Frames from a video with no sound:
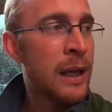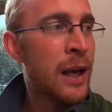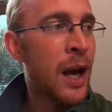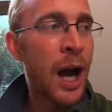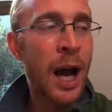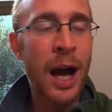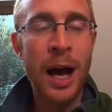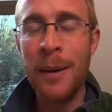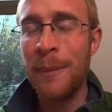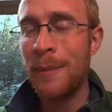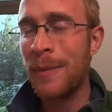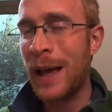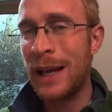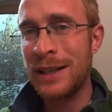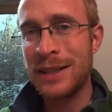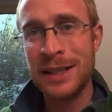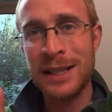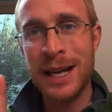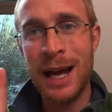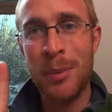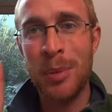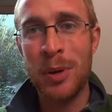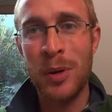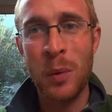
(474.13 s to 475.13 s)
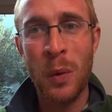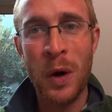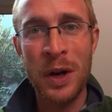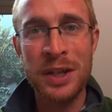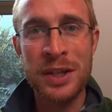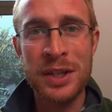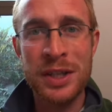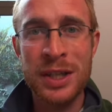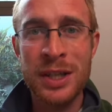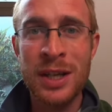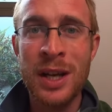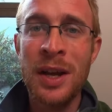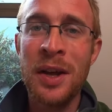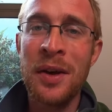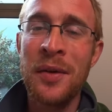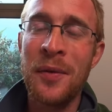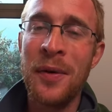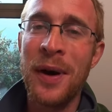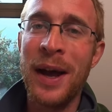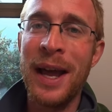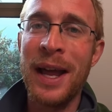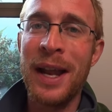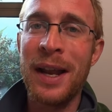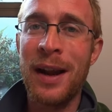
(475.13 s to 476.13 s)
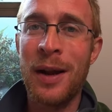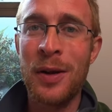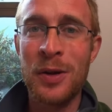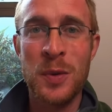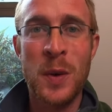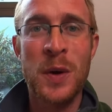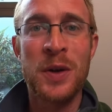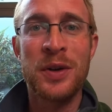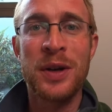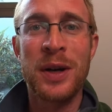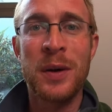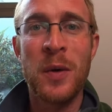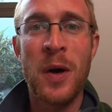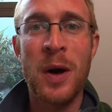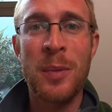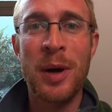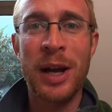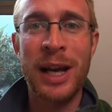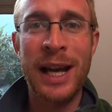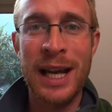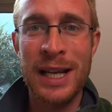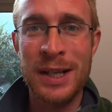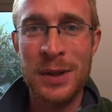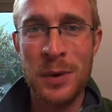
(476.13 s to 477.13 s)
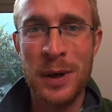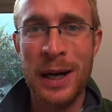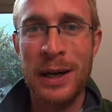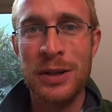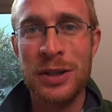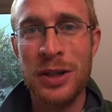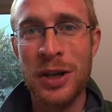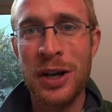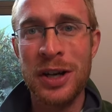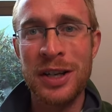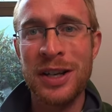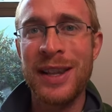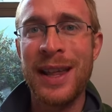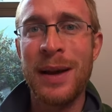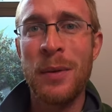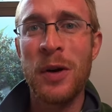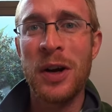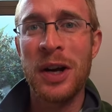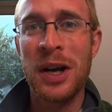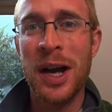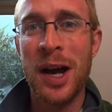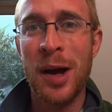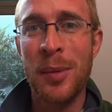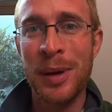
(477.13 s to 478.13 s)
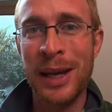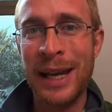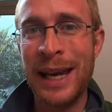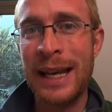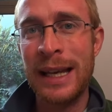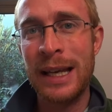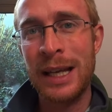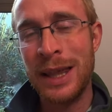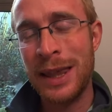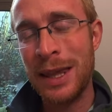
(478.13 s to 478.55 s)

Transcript: That did happen once when I was wondering why my cats were outside and they weren't coming in,